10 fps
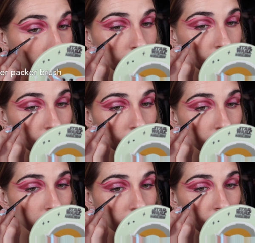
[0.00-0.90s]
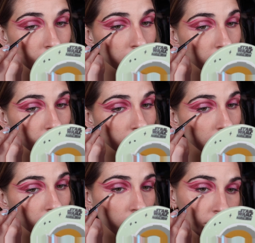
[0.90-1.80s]
I'm just going
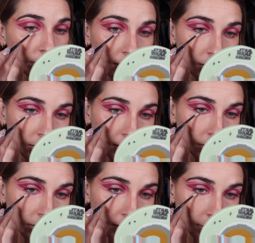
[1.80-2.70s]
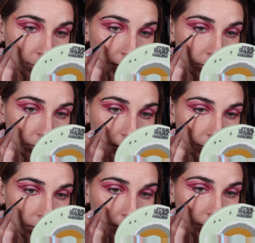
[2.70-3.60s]
underneath over the glitter in the middle that
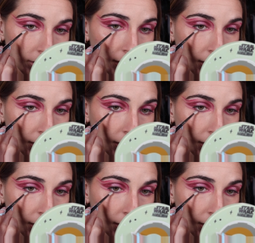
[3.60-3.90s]
we already